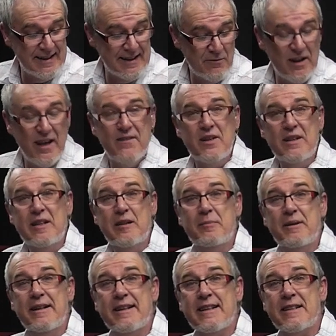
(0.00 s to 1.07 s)
then we'll have a little
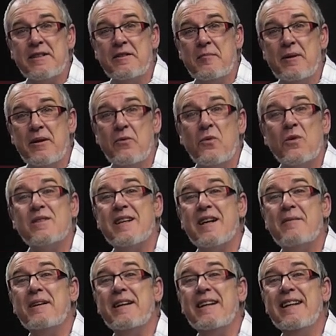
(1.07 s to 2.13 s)
bit natter about what's
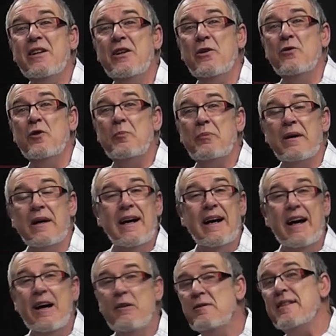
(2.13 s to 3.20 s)
happening in Europe
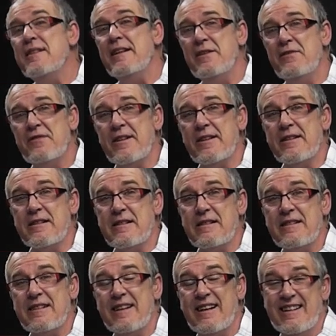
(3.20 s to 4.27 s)
outside of France,
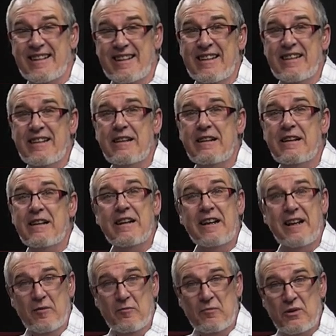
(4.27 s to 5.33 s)
i.e.
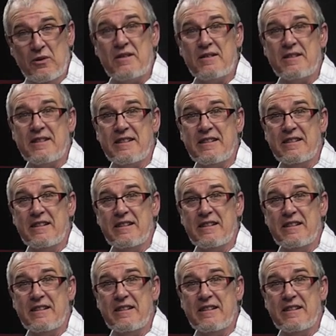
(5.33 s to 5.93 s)
in Brussels.